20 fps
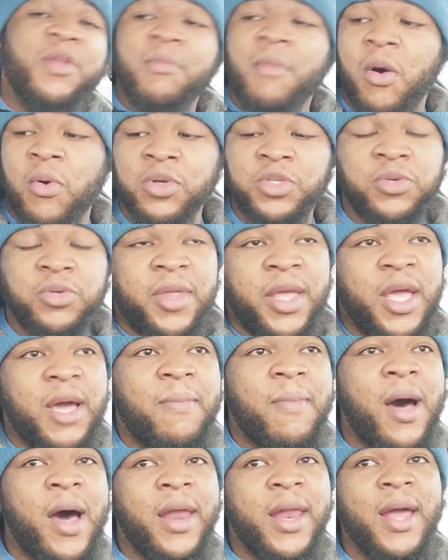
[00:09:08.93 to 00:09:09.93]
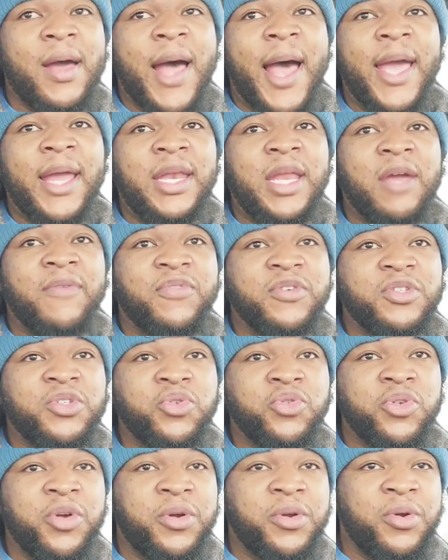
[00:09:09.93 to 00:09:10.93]
But once you think about it, how he did
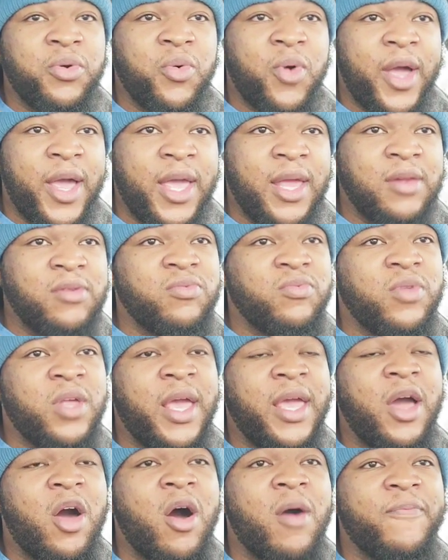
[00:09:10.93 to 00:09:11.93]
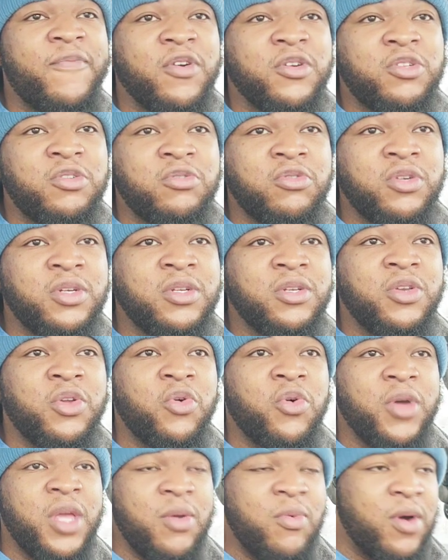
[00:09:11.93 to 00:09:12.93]
Fortuna on the way, and he caught Fortuna
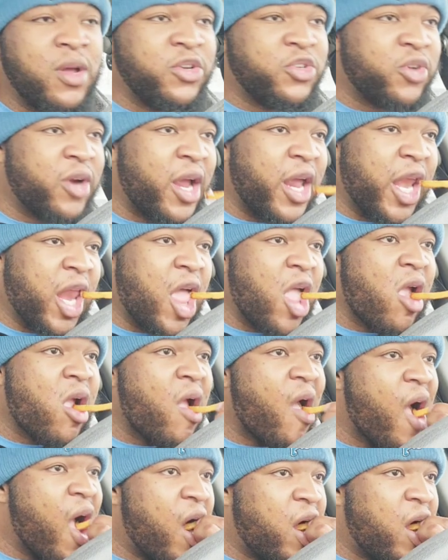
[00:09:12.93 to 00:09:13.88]
knowing he wasn't training